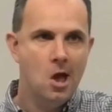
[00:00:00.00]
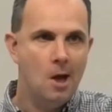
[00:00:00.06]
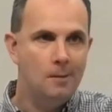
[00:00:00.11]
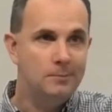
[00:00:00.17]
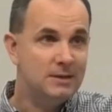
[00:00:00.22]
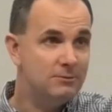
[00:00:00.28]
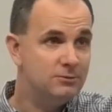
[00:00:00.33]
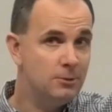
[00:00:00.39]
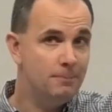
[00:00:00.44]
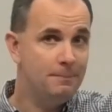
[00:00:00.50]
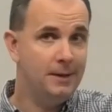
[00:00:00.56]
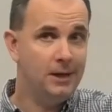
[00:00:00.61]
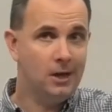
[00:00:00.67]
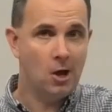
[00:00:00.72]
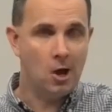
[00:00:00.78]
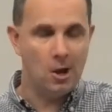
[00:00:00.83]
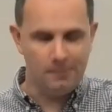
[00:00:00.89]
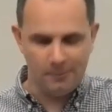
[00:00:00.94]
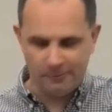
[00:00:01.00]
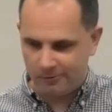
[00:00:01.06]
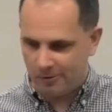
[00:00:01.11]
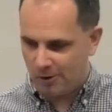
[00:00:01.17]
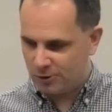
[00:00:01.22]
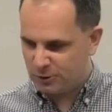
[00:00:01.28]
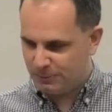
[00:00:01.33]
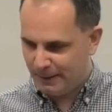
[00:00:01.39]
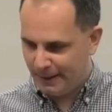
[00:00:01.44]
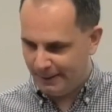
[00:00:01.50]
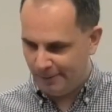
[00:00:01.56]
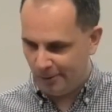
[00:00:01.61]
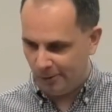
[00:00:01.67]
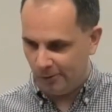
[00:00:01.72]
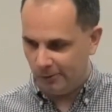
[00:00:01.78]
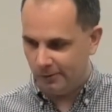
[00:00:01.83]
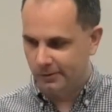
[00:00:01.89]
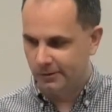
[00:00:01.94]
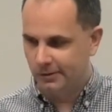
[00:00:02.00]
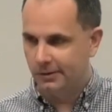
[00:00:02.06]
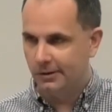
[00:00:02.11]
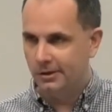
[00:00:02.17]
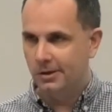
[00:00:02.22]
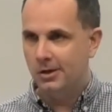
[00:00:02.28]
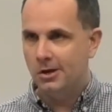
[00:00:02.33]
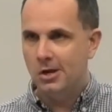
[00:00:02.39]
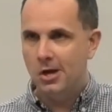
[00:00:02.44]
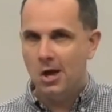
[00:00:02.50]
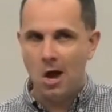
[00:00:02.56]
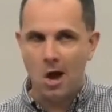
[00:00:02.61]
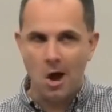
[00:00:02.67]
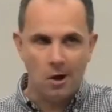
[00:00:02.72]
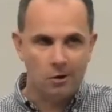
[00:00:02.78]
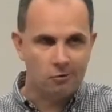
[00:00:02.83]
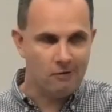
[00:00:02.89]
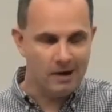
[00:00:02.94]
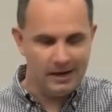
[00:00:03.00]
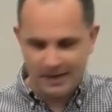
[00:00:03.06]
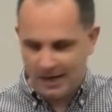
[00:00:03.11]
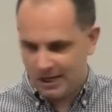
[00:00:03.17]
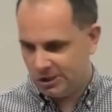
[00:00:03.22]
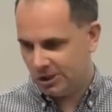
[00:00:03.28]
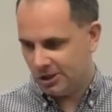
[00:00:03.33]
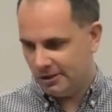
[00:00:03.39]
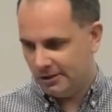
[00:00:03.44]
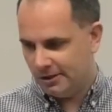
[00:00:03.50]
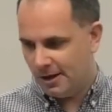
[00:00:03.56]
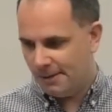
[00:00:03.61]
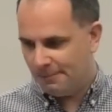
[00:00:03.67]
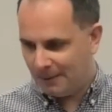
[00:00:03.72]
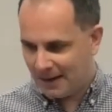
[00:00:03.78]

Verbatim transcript: And so that was the big hope of God's people. A great nation, a